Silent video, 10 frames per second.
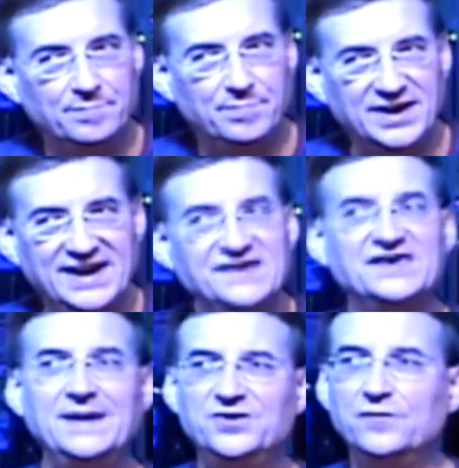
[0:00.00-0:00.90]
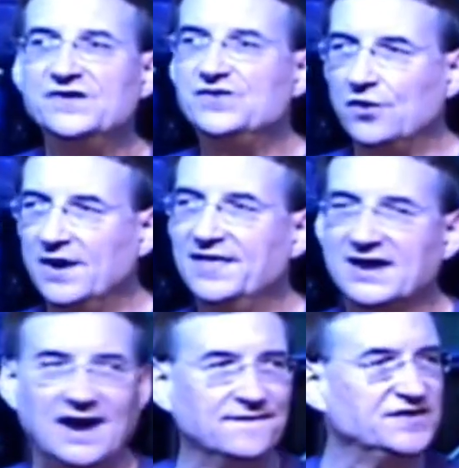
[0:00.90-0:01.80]
But he seemed to enjoy the
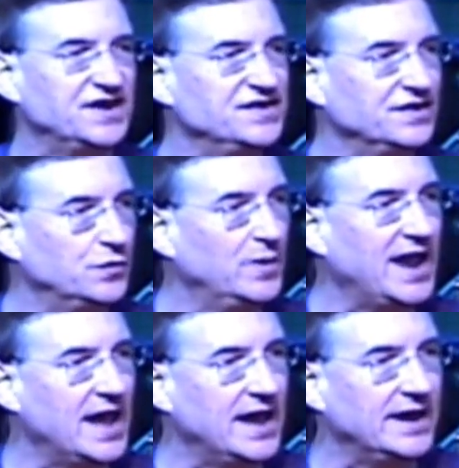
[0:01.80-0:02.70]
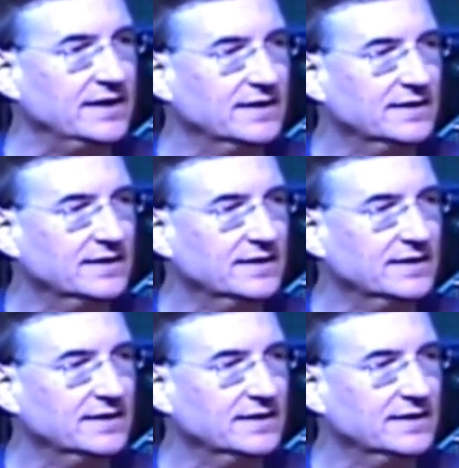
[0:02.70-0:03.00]
conversation that we had.